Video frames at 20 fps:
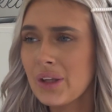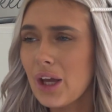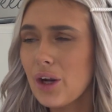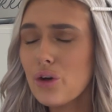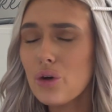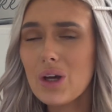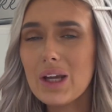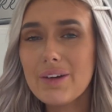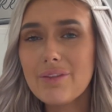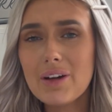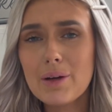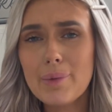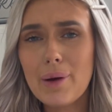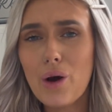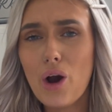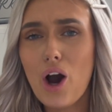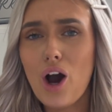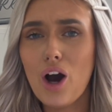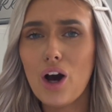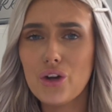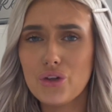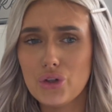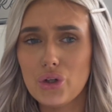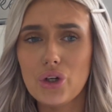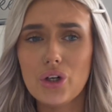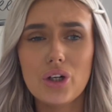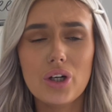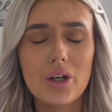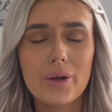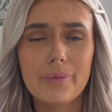Not even about our
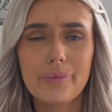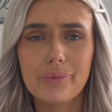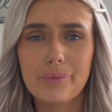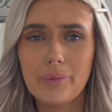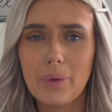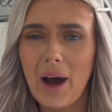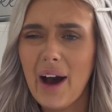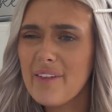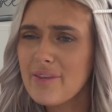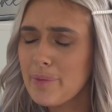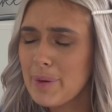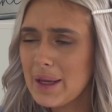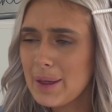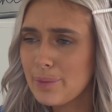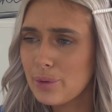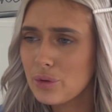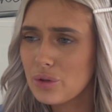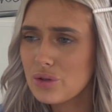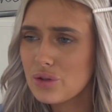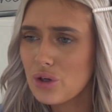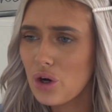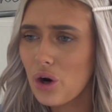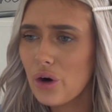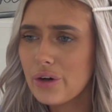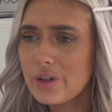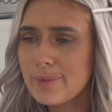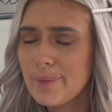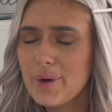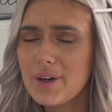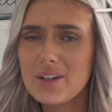dog, but other people's
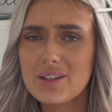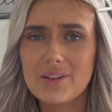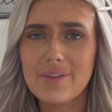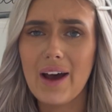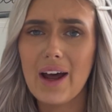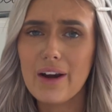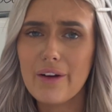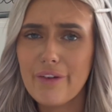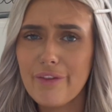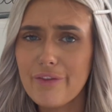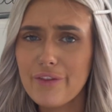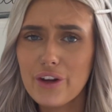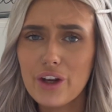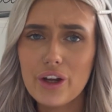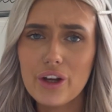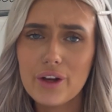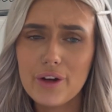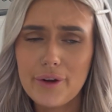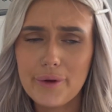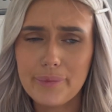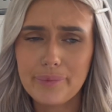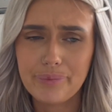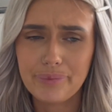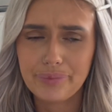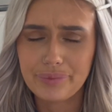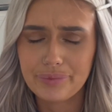dogs, because I've had a few